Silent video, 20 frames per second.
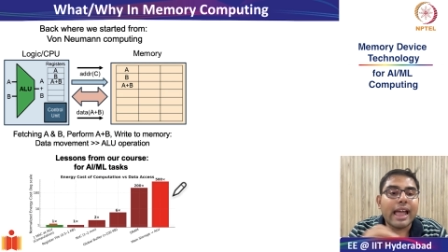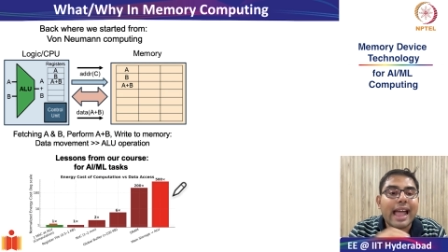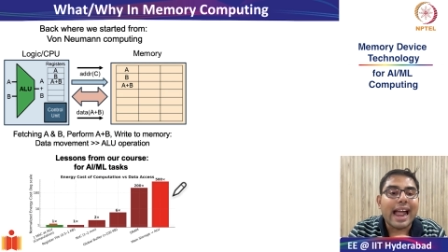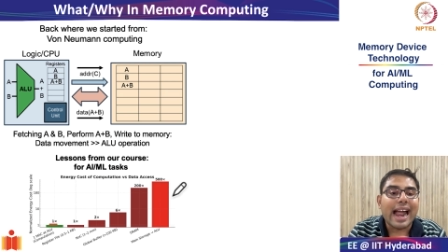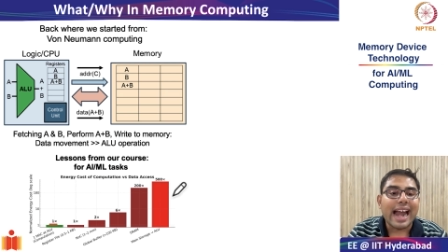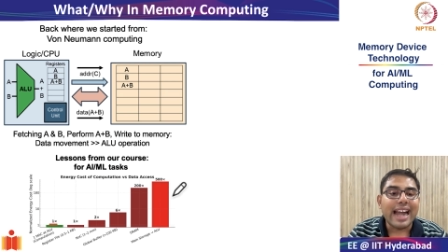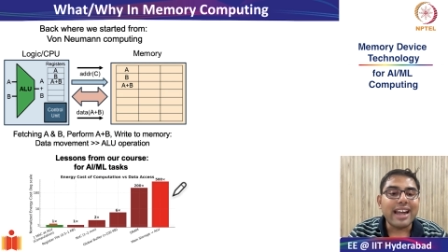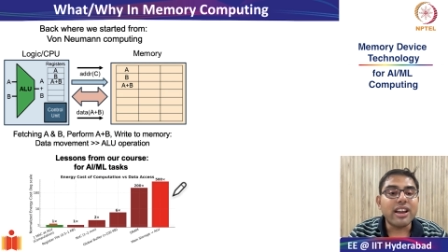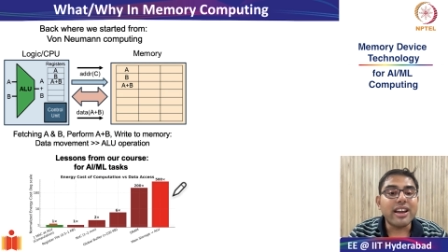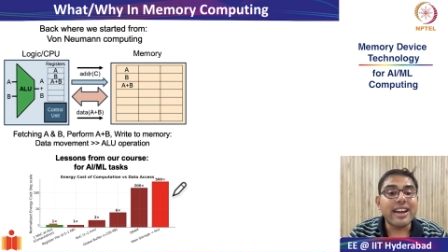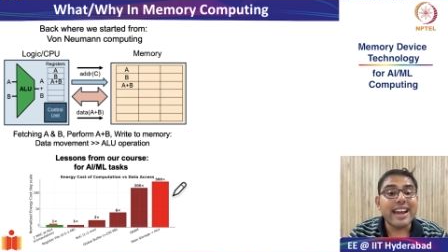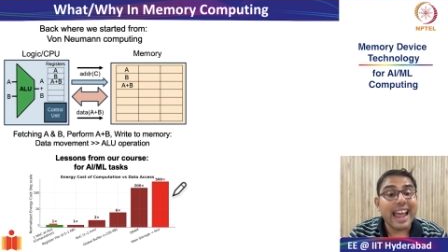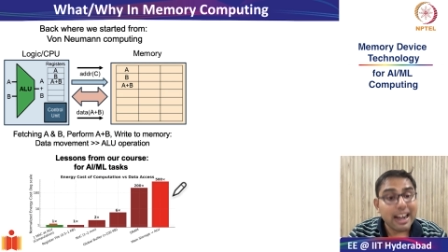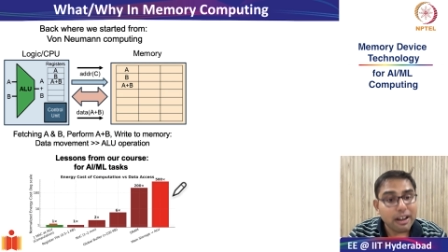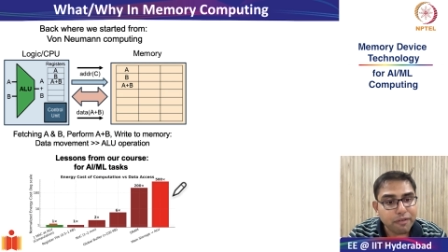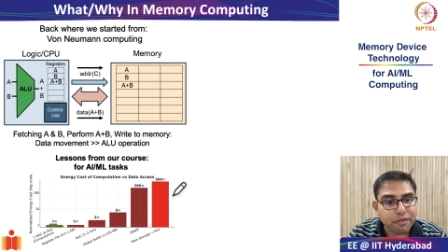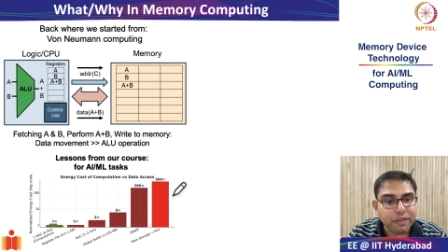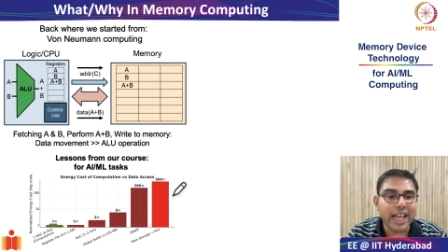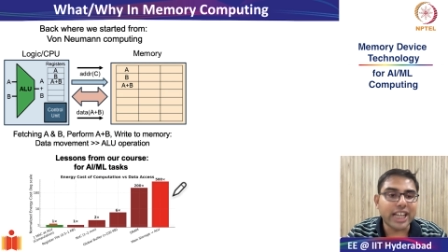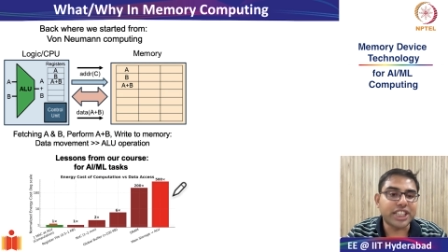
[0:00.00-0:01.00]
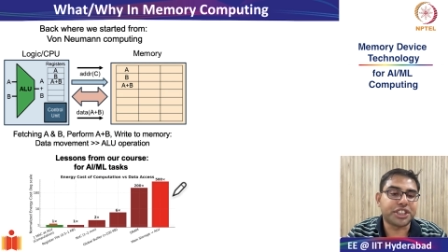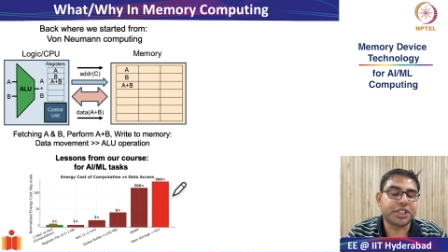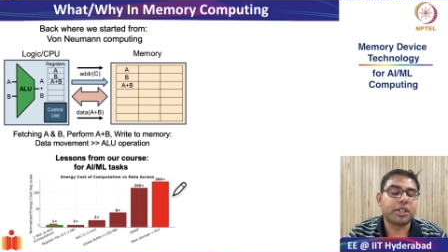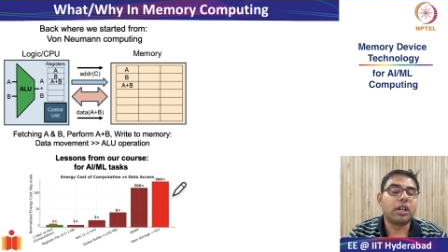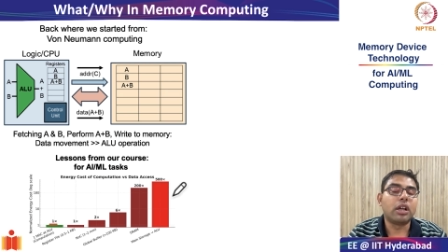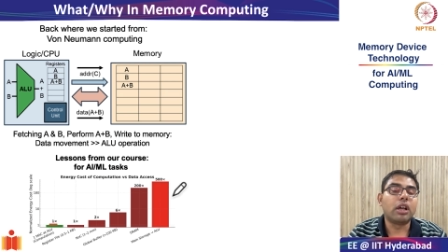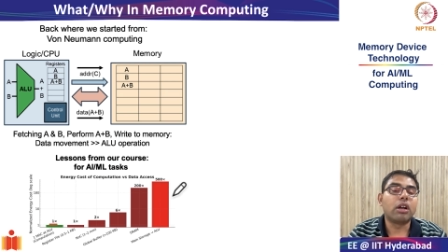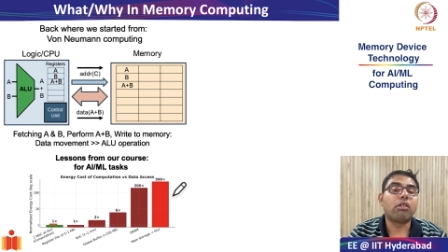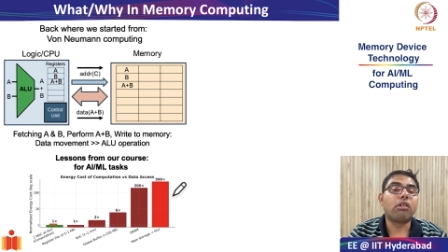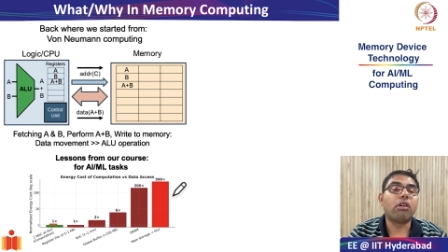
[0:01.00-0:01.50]
and NAND flash
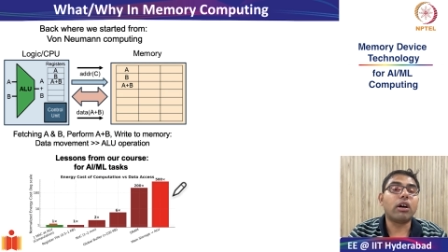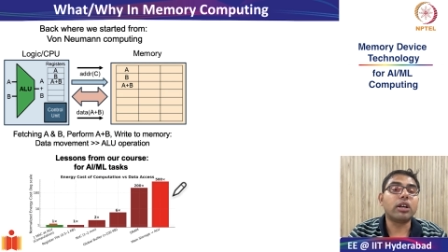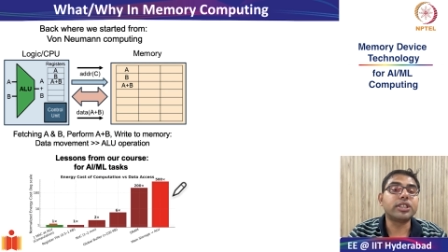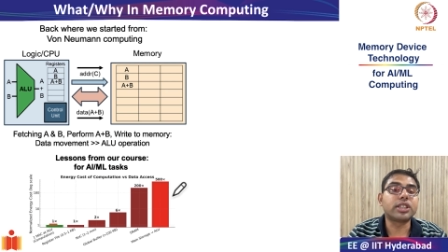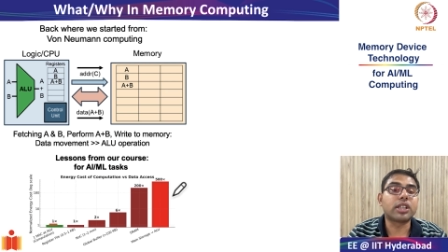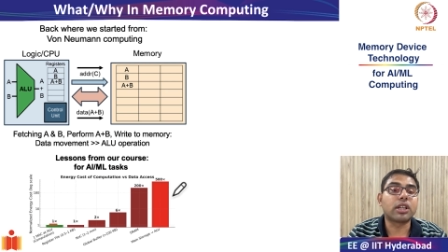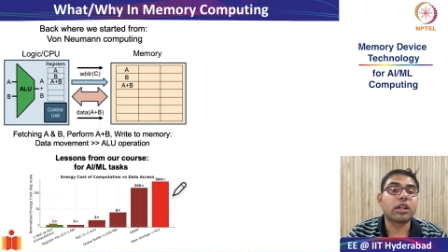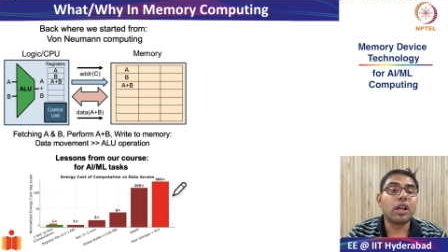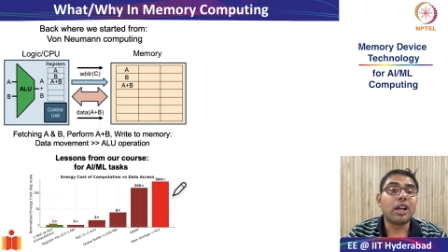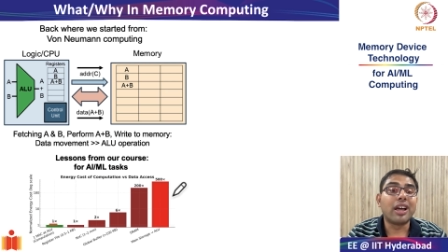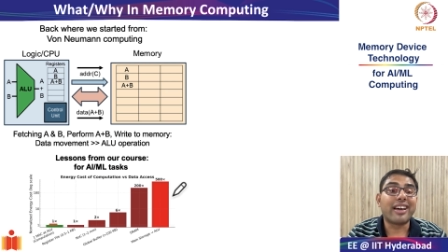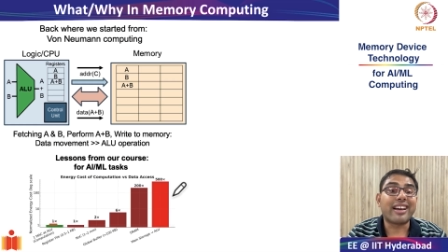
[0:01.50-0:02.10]
cost